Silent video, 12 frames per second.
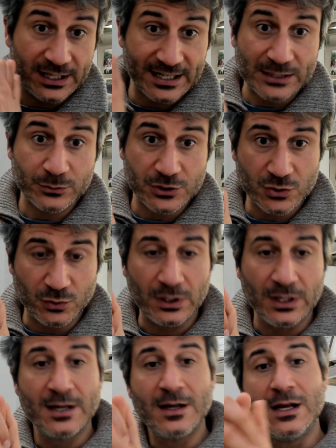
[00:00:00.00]
graduate school.
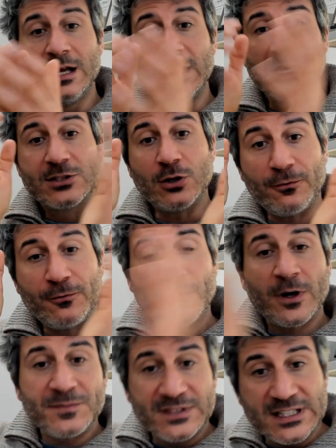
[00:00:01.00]
So
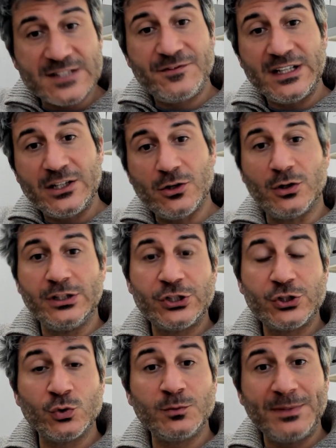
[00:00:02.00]
from this video, it
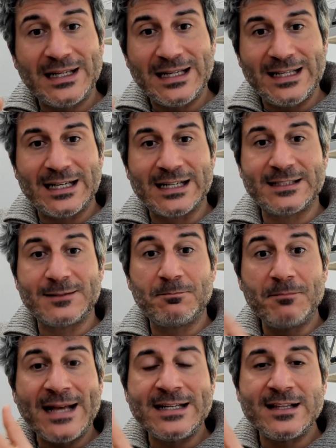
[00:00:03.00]
should be clear that
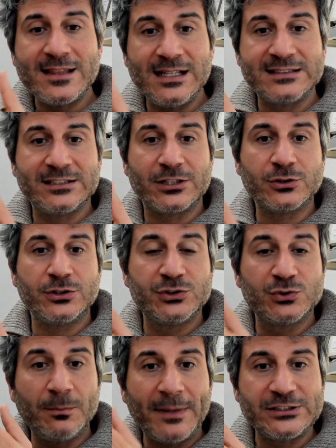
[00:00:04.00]
many things you're going
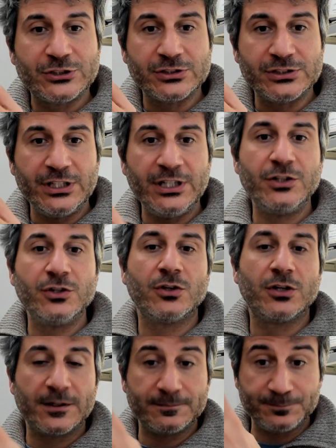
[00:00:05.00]
to mention in
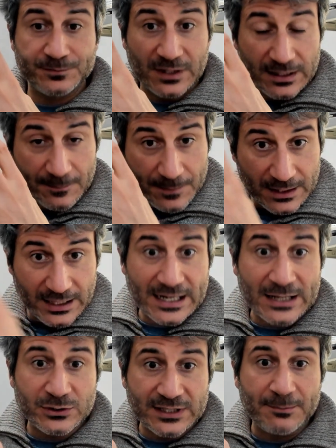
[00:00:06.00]
your
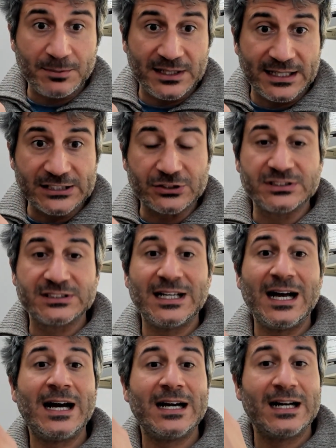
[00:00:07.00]
graduate applications
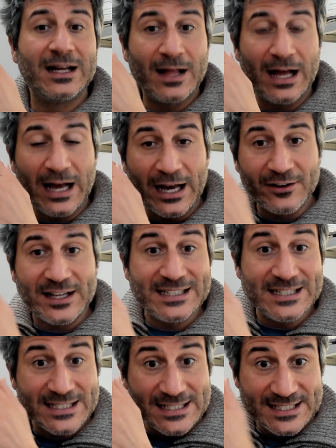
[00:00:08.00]
are
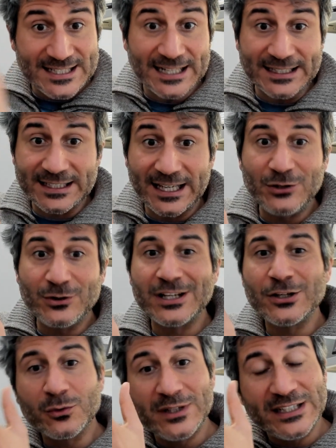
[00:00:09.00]
already set and you
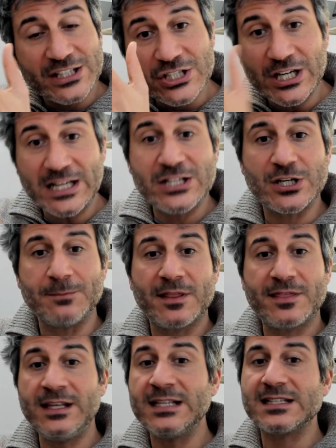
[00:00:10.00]
cannot really change them.
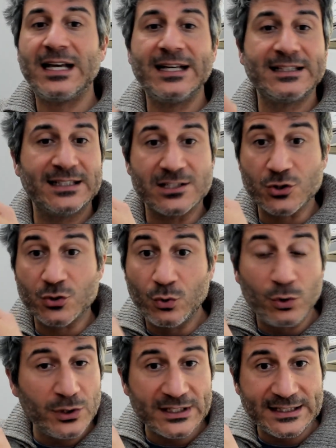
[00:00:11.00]
Things like the
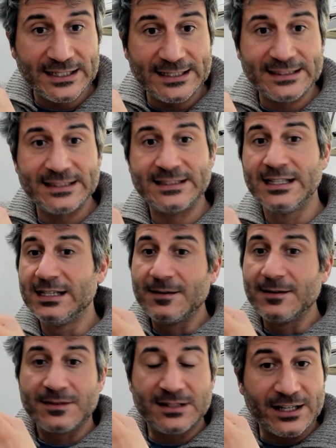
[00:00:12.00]
school you attended,
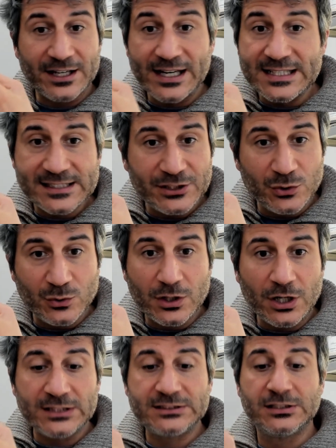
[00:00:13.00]
the grades that you
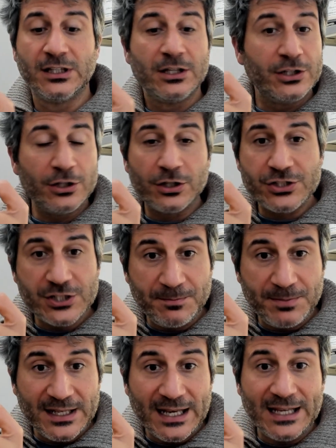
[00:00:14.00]
got, your
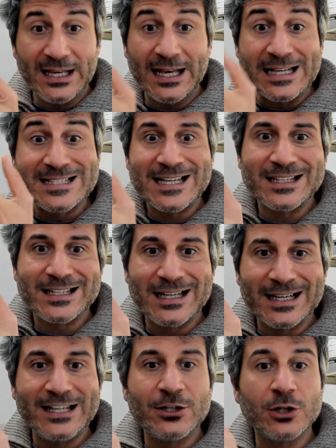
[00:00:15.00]
GPA, etc.,
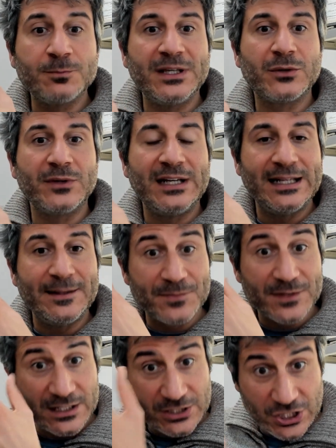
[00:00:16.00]
cannot be really
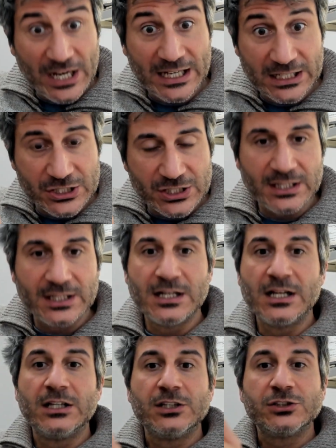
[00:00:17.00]
changed.
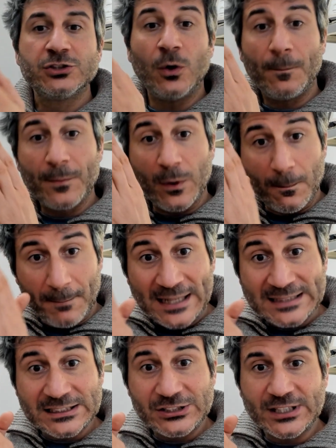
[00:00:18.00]
So, my
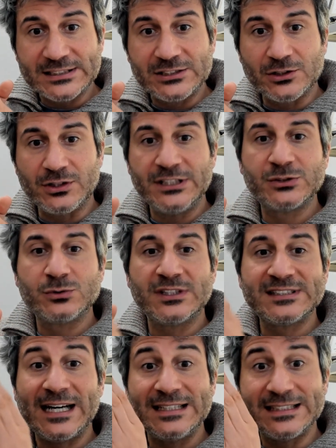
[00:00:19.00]
suggestion is to
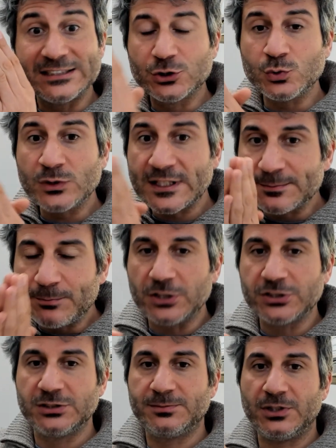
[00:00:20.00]
decide as soon as
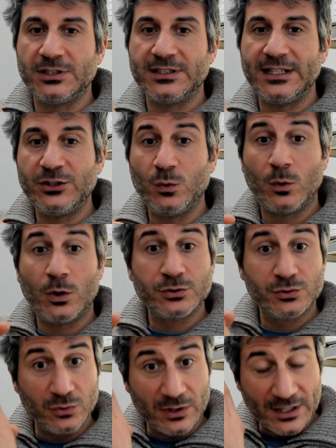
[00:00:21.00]
possible that you want to
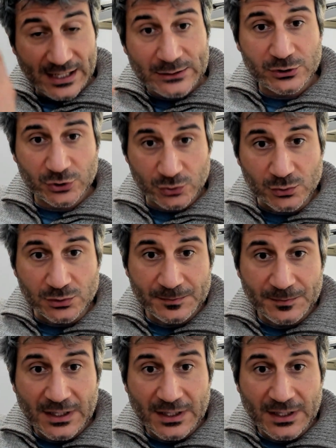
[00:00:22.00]
do graduate school